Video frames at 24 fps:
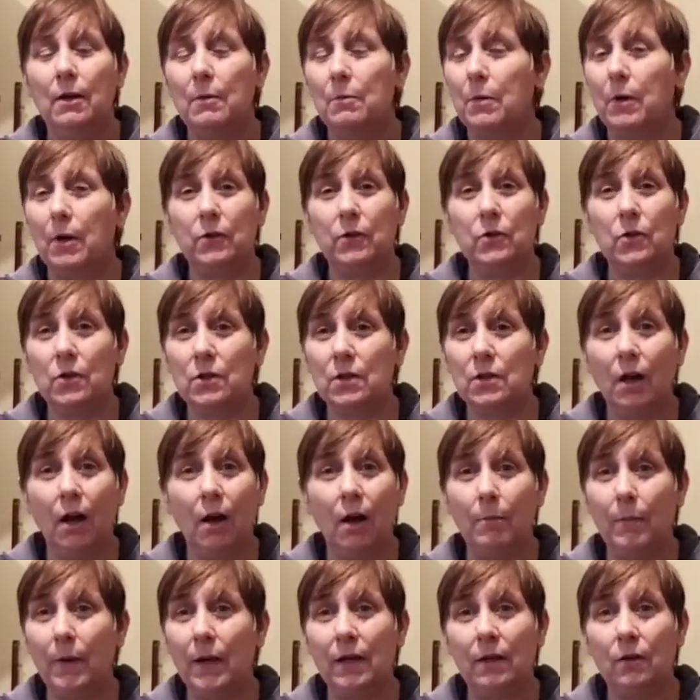But I just
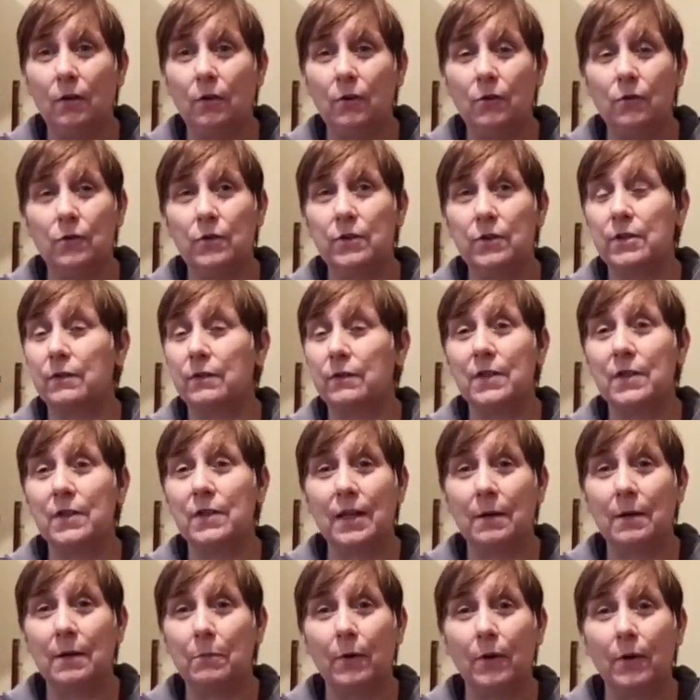can't make hundreds of the
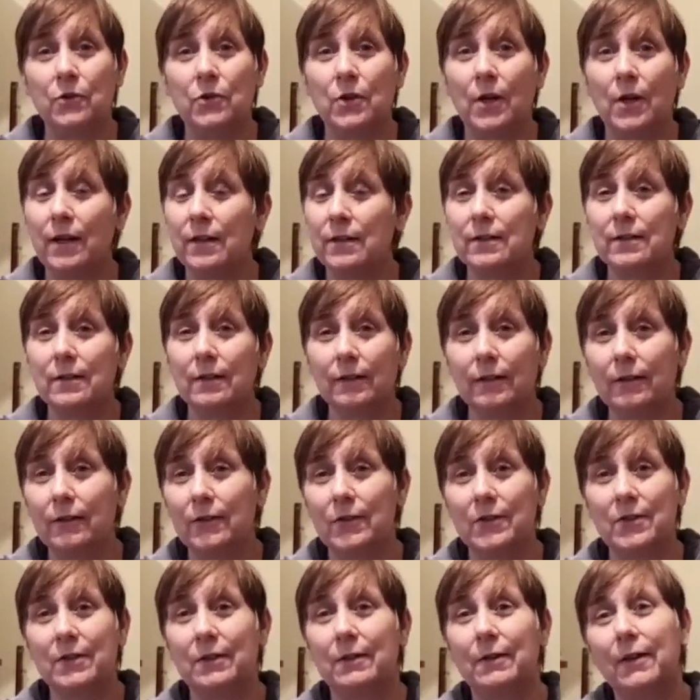same project
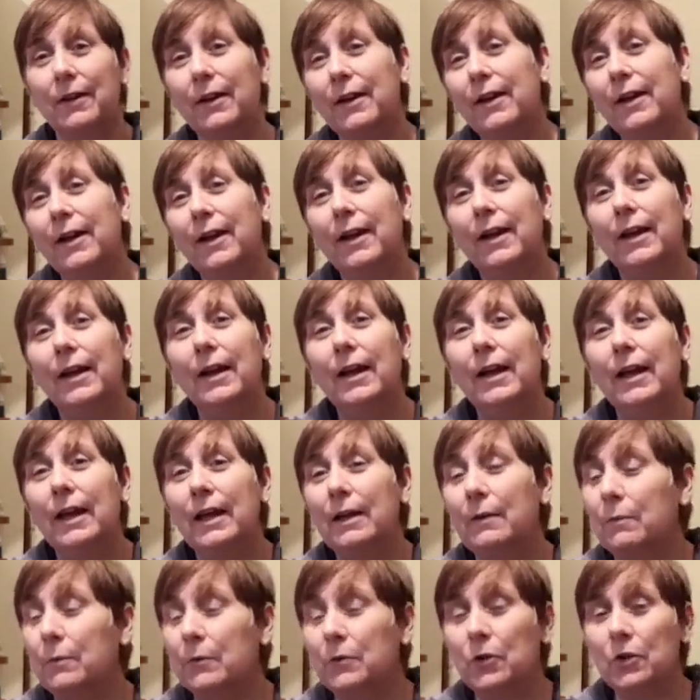because
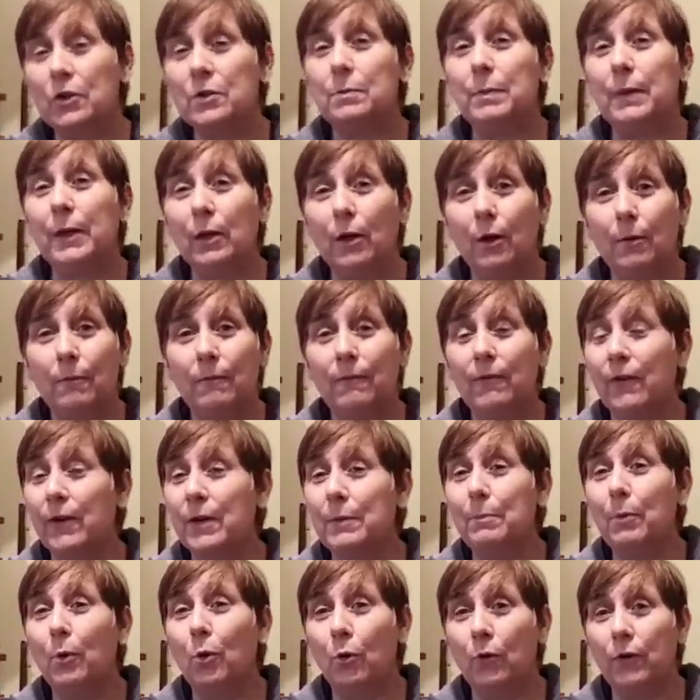it would just become very
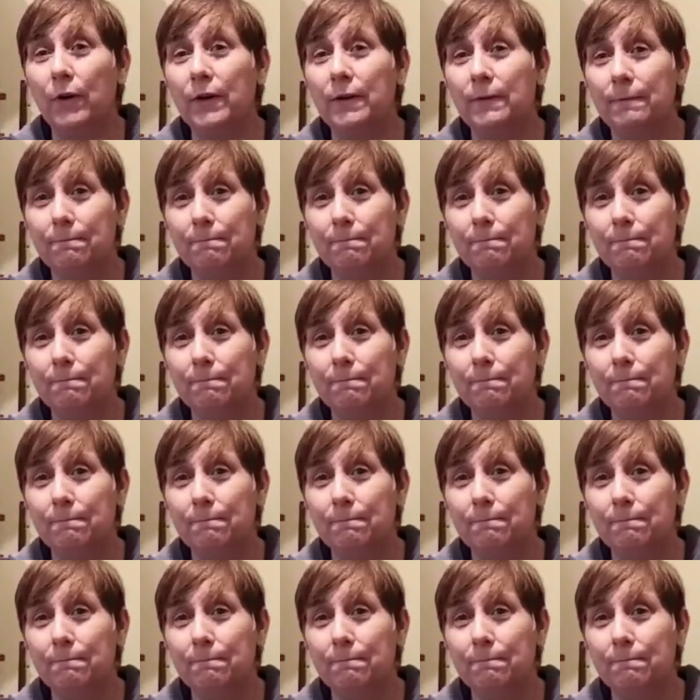boring.